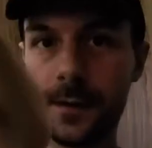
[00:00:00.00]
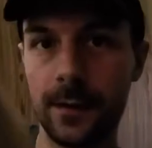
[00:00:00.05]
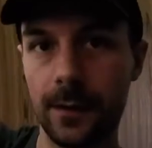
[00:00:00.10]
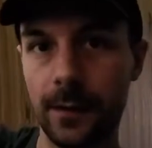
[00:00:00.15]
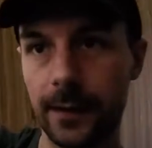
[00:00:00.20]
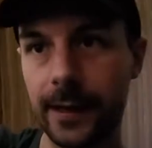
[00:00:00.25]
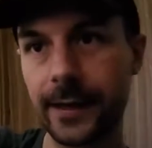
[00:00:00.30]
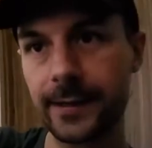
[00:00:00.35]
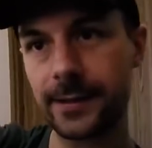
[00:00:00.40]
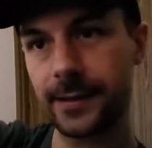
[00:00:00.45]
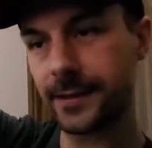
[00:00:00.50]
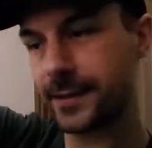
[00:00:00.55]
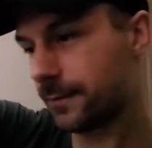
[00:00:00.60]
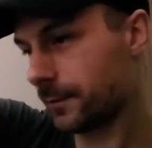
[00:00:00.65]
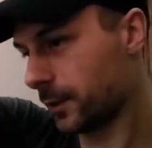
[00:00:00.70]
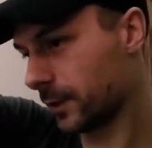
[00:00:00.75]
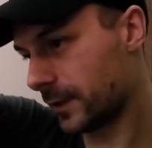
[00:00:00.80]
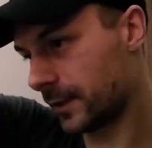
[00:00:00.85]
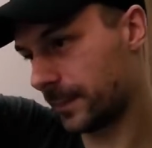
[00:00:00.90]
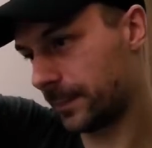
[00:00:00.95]
Okay, so let's have a
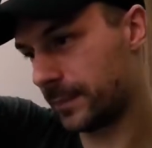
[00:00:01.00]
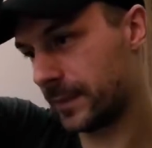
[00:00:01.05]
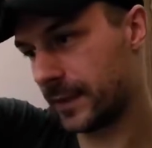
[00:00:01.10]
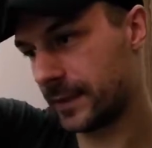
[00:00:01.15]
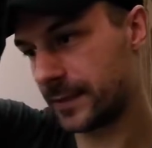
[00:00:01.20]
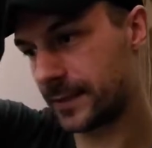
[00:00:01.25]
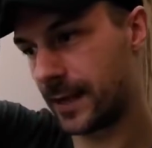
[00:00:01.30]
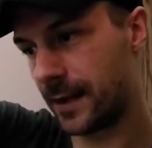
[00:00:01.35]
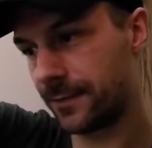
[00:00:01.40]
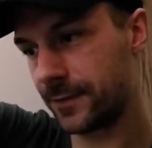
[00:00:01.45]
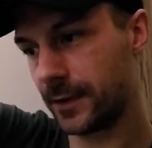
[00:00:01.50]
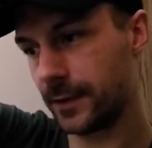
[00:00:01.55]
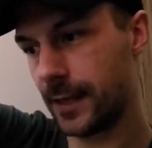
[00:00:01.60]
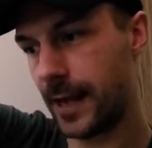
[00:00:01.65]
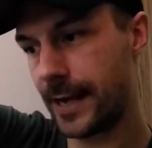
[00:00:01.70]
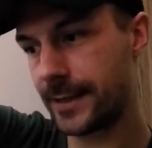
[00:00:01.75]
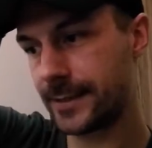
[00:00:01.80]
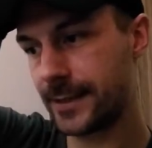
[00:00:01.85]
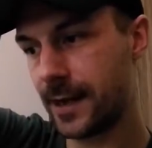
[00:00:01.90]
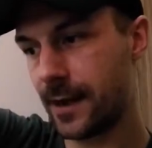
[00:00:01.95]
look at the stuff that
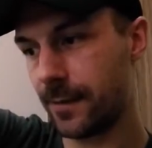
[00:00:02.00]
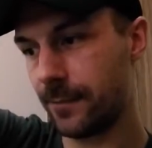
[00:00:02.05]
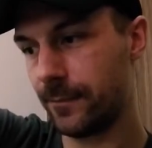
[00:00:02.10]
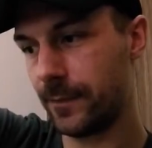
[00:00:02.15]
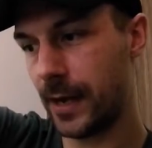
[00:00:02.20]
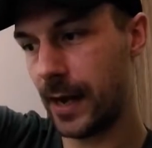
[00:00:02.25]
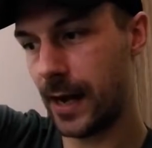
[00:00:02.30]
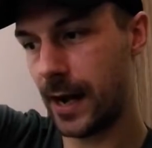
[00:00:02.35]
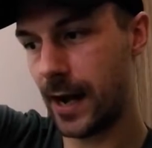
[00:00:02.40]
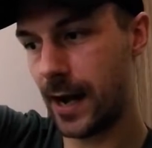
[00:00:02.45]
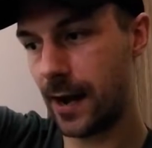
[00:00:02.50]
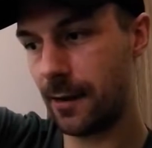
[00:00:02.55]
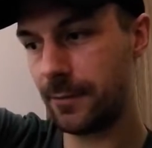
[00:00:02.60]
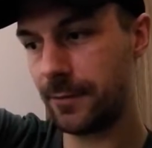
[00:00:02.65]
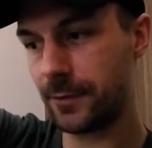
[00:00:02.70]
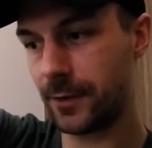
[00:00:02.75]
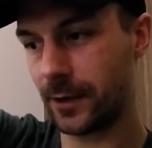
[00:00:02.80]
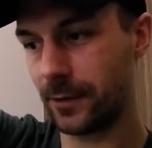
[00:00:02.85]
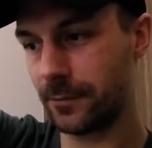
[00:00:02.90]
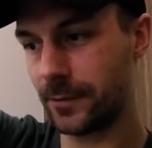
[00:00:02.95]
lights up.
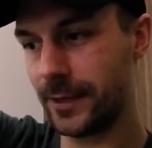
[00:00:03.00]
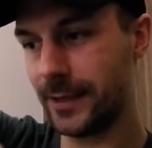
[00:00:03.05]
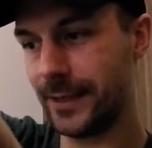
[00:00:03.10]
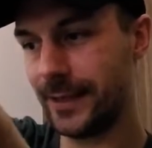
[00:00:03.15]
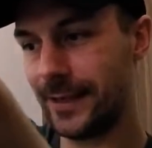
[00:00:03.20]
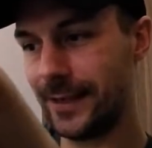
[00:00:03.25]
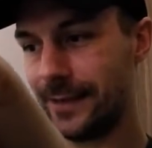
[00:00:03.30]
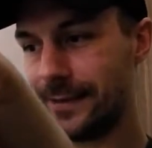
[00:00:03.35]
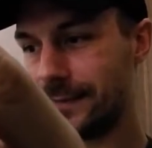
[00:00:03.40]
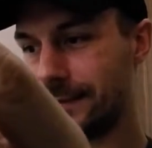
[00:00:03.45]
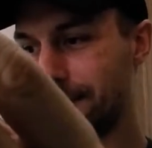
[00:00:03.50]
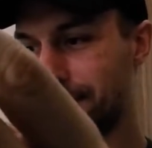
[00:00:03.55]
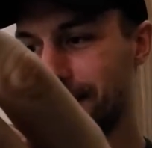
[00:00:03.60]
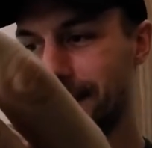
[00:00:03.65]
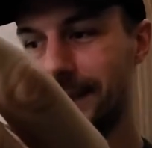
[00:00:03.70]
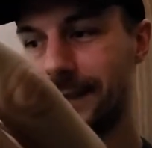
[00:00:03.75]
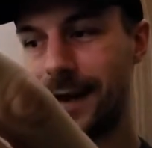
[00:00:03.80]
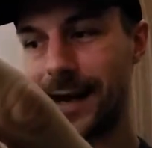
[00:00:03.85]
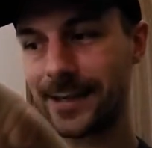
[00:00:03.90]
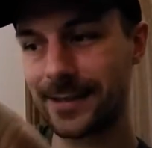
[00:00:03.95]
We've got the
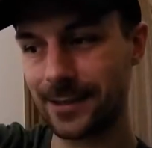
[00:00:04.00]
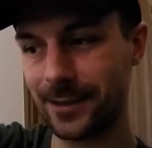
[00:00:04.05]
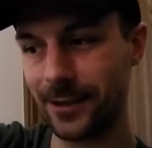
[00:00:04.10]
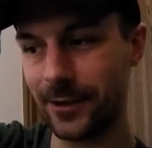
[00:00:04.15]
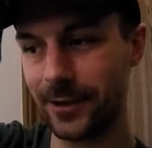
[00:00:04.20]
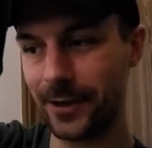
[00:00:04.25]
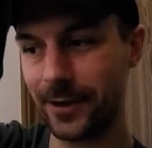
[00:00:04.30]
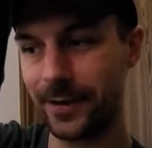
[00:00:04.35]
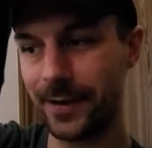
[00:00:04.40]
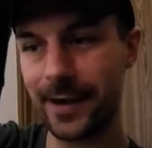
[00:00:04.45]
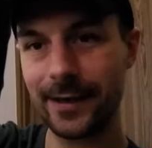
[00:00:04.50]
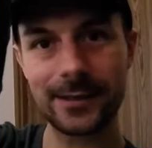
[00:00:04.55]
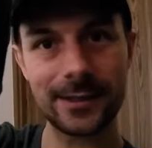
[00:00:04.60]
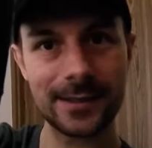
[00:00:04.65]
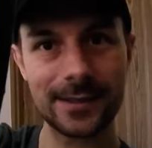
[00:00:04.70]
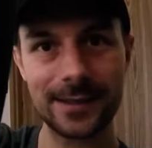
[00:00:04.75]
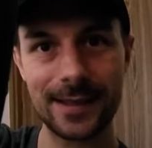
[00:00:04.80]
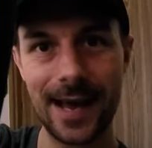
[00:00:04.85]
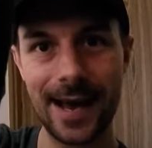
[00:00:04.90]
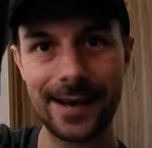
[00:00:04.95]
really nice logo there,
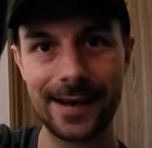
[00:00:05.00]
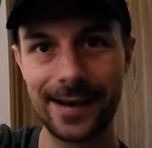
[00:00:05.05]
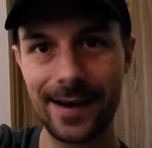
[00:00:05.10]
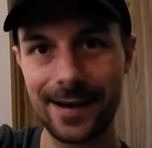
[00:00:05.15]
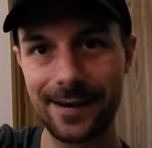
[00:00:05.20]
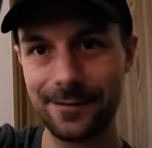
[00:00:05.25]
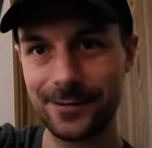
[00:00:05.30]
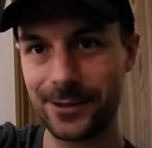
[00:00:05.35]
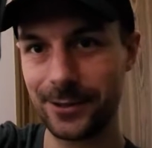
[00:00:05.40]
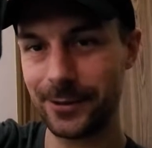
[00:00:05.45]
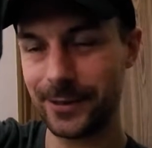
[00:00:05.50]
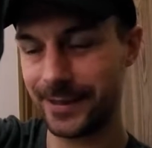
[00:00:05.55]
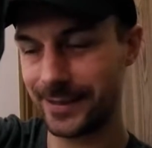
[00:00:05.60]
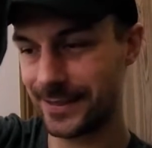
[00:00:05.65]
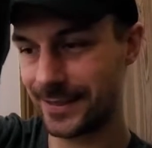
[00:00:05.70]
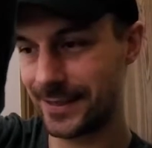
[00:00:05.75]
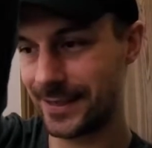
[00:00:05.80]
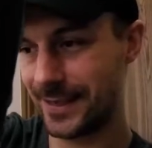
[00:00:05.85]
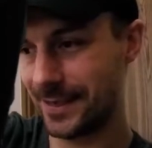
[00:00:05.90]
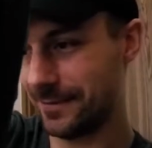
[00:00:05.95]
just like kind of doing
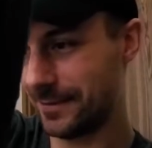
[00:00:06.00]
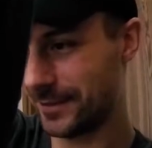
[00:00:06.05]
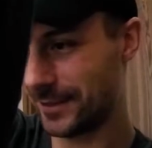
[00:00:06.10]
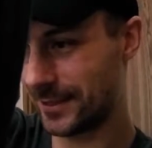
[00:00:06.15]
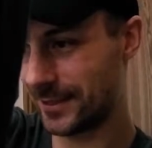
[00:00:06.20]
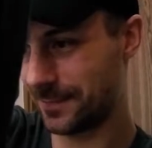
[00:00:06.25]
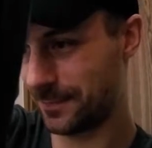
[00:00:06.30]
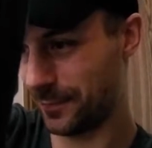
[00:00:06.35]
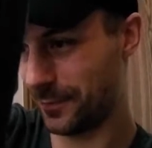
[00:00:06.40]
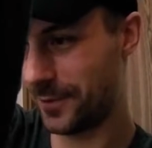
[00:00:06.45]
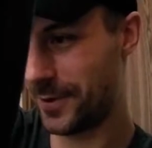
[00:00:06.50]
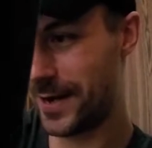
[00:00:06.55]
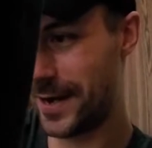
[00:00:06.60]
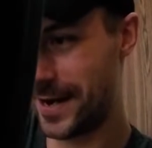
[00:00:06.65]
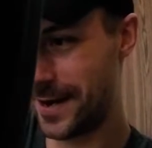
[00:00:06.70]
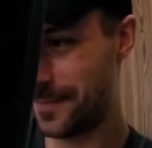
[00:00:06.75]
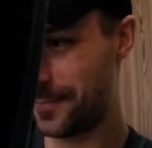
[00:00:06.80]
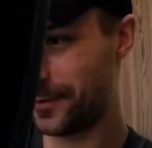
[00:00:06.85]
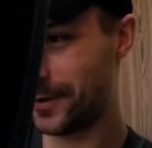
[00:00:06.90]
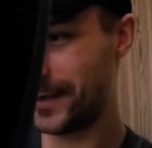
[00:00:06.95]
its thing, which is
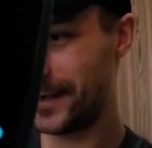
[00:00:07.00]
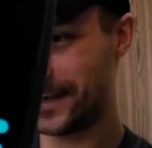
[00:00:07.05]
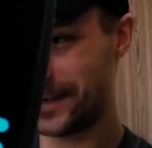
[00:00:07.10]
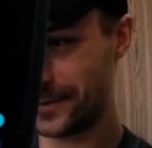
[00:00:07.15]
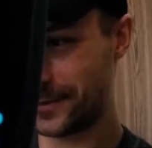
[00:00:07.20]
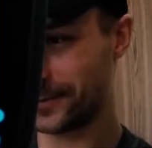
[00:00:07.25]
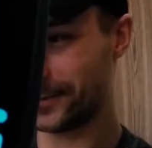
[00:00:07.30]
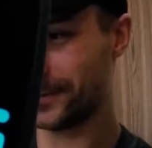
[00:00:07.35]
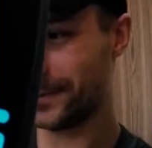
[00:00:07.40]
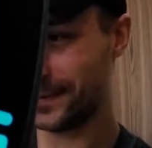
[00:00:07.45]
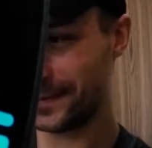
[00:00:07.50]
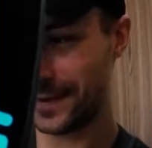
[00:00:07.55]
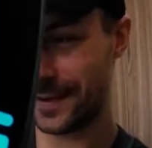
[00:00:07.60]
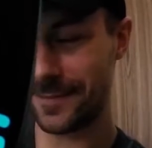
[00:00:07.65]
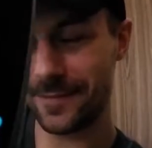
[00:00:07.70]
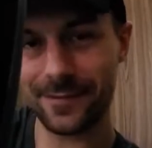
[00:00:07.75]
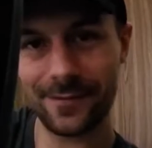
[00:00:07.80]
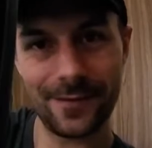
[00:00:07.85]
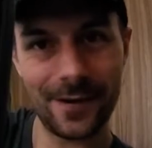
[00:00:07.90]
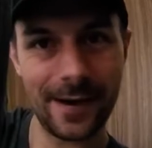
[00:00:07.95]
pretty cool. I'm
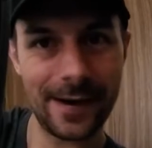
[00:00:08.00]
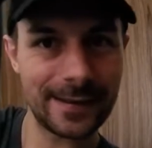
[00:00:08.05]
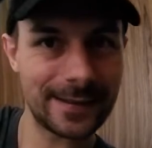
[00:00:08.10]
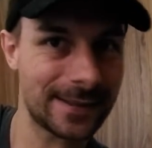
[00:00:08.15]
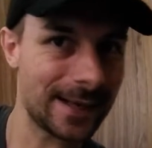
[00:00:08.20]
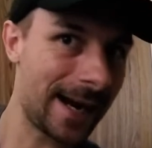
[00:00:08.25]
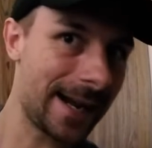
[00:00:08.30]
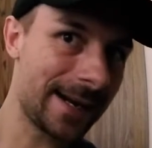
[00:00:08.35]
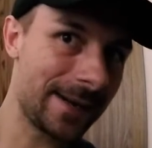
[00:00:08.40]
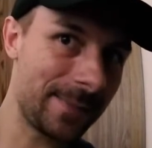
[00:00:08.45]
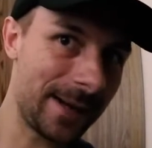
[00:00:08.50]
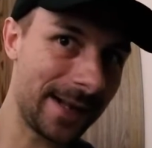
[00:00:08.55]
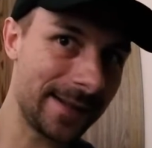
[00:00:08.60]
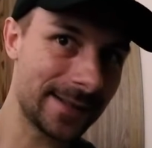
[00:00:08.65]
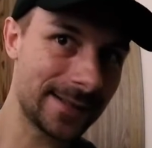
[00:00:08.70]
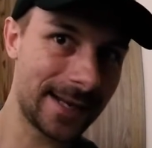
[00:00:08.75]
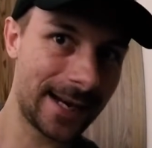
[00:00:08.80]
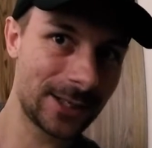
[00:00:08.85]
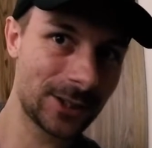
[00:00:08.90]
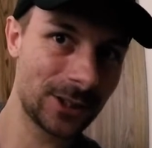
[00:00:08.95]
very excited about
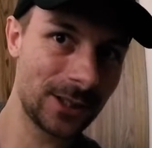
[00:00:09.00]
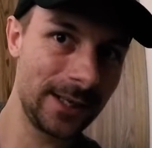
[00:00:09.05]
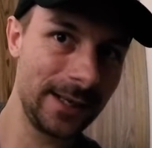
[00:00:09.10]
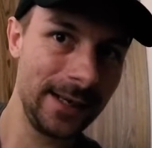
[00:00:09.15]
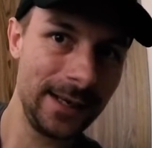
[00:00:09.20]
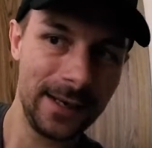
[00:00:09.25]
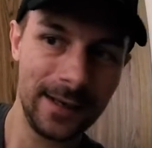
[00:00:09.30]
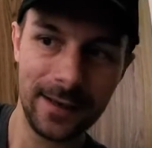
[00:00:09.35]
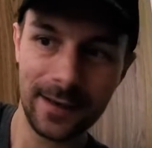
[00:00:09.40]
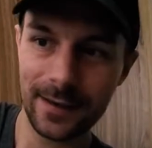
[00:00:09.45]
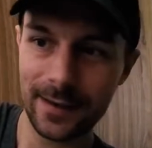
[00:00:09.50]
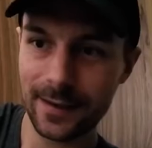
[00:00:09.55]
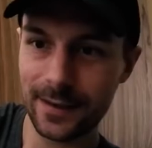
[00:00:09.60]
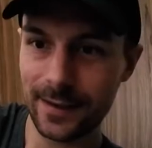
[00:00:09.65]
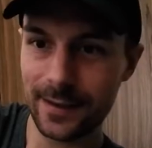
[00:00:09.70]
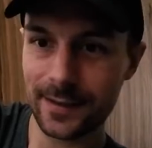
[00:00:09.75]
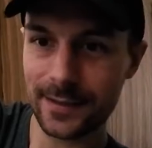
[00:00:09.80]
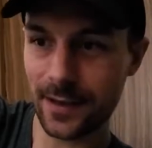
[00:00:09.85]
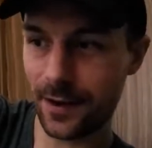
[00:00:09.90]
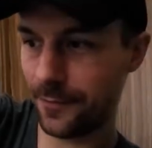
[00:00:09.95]
this actually.
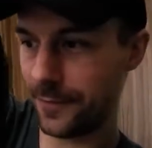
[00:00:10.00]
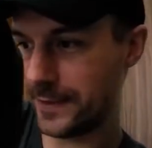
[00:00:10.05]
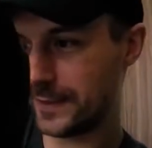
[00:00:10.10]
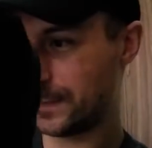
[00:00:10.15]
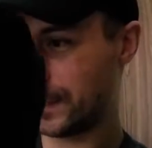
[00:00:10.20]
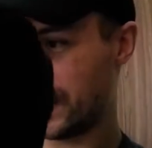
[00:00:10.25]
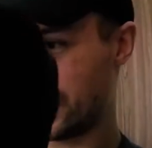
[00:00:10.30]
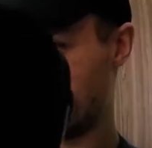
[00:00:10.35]
So if we spin